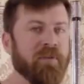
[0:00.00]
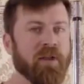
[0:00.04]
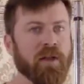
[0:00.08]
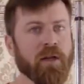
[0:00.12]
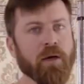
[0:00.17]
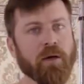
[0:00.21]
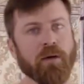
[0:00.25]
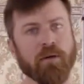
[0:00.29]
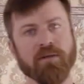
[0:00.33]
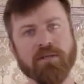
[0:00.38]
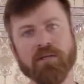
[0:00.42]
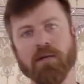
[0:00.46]

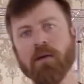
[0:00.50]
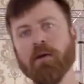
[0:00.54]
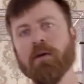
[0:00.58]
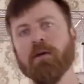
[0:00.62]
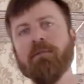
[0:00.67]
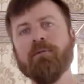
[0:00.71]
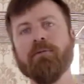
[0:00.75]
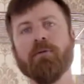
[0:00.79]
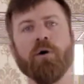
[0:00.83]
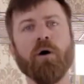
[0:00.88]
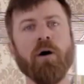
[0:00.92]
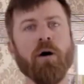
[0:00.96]
videos
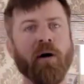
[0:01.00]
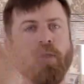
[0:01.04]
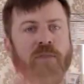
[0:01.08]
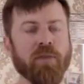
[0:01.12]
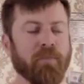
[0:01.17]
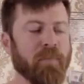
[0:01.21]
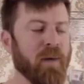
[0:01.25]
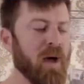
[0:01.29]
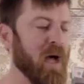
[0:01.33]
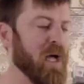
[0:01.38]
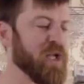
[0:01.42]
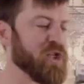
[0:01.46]
for all
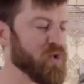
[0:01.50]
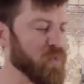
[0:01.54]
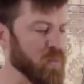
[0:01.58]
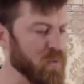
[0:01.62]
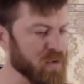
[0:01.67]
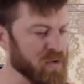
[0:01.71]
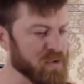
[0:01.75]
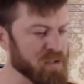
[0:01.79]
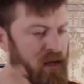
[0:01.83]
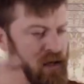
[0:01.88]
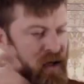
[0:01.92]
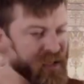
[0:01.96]
the
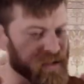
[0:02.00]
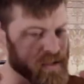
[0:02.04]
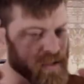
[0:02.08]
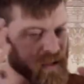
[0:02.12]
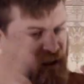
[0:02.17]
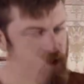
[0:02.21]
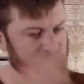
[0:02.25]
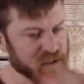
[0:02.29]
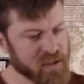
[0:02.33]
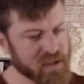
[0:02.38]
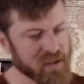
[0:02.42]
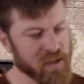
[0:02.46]
modules, to
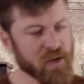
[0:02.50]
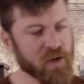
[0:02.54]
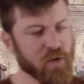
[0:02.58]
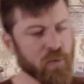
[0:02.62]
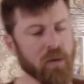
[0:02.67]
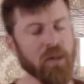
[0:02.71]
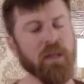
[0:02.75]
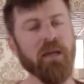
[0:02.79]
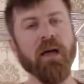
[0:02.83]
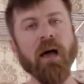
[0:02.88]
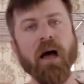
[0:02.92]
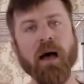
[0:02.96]

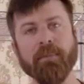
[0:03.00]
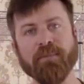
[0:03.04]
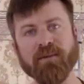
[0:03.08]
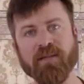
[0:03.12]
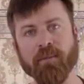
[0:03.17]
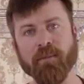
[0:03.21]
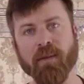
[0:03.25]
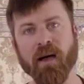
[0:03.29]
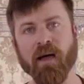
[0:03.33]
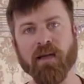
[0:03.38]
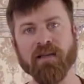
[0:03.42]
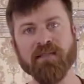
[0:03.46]
continually
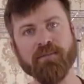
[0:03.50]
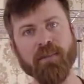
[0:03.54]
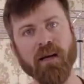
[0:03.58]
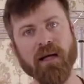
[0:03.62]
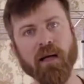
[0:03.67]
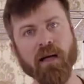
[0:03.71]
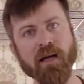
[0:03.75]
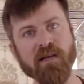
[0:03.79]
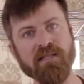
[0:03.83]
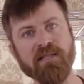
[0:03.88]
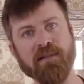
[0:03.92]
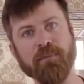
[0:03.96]
optimize my
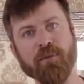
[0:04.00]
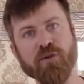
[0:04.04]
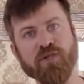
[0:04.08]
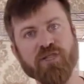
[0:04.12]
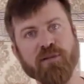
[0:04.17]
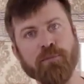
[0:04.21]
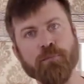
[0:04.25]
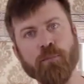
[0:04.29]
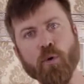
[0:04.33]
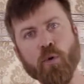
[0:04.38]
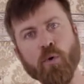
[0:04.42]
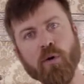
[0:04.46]
customer
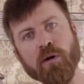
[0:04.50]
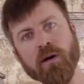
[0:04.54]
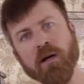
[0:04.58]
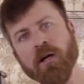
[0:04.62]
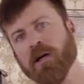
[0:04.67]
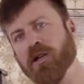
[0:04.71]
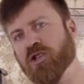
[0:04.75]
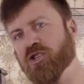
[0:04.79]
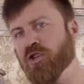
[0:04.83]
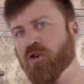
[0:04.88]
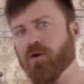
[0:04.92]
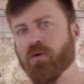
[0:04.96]
support,
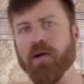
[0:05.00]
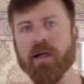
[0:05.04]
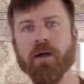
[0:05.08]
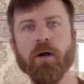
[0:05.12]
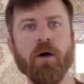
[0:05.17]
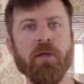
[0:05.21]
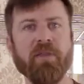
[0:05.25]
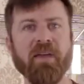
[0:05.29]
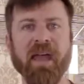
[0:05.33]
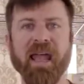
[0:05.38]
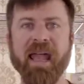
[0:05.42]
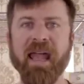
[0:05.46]
to create
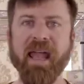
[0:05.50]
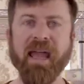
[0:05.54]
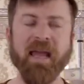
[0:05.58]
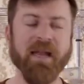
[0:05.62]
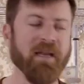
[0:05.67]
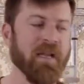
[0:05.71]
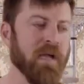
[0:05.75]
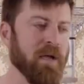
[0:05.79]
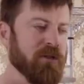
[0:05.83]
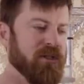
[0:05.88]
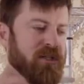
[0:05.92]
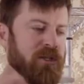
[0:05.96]
all the
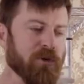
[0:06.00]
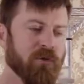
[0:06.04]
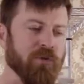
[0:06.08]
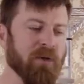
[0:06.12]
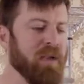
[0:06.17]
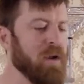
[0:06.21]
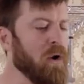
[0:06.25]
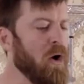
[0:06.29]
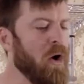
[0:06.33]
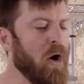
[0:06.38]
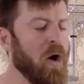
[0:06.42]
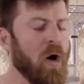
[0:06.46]
handouts, to
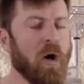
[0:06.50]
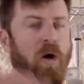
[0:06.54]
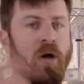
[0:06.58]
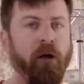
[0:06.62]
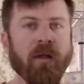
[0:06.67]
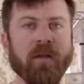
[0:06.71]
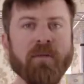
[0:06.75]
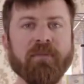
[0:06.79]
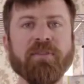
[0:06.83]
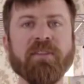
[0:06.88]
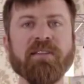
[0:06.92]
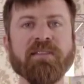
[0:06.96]
create
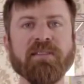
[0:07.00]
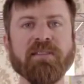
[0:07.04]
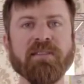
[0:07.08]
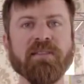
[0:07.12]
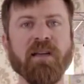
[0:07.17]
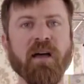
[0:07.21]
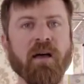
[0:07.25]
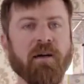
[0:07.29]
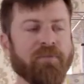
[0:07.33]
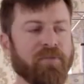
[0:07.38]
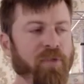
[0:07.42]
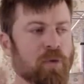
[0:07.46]
all of the
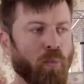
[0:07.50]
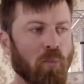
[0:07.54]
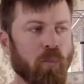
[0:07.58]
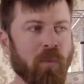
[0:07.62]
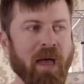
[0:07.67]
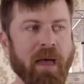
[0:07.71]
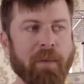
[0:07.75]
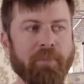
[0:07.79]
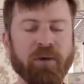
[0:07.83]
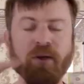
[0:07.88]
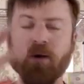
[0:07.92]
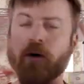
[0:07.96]
stuff, the
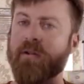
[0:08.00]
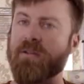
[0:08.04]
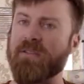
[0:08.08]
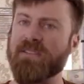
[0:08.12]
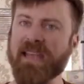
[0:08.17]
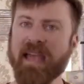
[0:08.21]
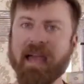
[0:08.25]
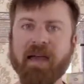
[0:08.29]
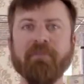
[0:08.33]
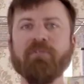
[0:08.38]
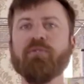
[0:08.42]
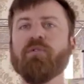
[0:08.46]

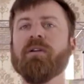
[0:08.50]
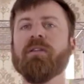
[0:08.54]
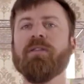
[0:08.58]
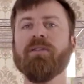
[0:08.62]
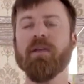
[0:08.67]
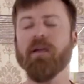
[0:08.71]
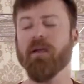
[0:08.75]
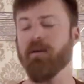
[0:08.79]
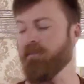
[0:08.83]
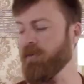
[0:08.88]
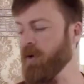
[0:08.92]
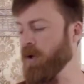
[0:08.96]
webinars,
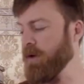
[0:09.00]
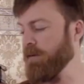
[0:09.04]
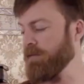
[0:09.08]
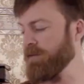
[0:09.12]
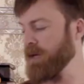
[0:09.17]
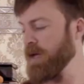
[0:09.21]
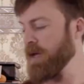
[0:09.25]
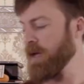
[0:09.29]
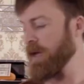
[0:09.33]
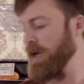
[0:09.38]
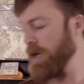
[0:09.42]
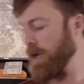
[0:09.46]
everything
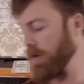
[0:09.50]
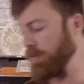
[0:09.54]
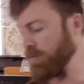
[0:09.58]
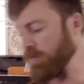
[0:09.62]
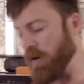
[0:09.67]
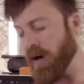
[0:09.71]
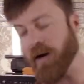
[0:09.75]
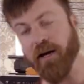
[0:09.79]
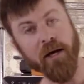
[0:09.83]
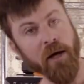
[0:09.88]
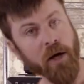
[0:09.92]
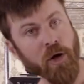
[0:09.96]
involved in
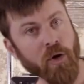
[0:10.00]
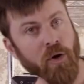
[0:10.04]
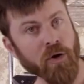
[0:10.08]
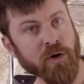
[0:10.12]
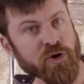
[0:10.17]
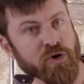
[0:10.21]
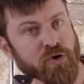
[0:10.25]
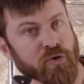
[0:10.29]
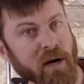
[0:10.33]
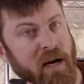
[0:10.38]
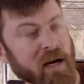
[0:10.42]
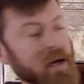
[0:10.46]
running a
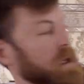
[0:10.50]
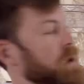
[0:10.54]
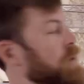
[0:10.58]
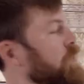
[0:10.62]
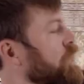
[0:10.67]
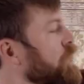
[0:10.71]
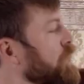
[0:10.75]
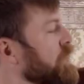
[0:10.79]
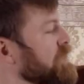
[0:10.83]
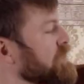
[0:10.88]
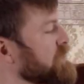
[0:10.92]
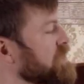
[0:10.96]
good training
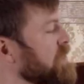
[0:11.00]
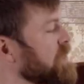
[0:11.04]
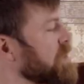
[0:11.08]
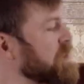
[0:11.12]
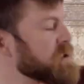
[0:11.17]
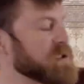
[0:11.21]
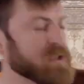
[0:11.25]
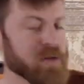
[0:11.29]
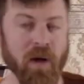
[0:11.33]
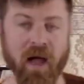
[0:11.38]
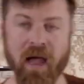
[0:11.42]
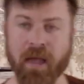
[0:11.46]
course.
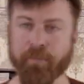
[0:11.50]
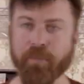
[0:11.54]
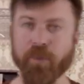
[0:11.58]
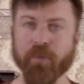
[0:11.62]
So I